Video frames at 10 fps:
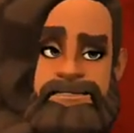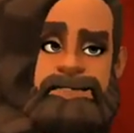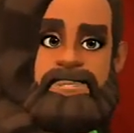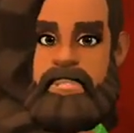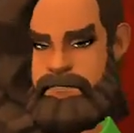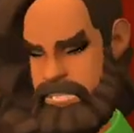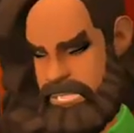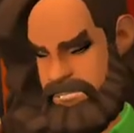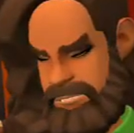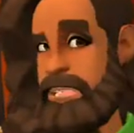Oh, the mighty
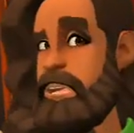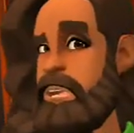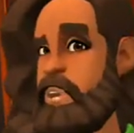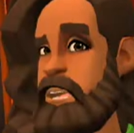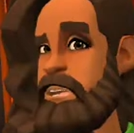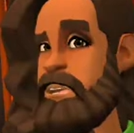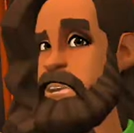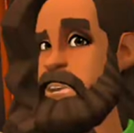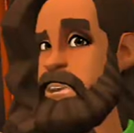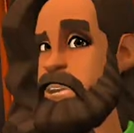have risen to the
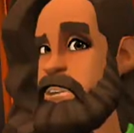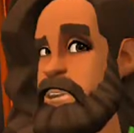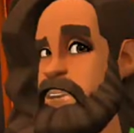highest design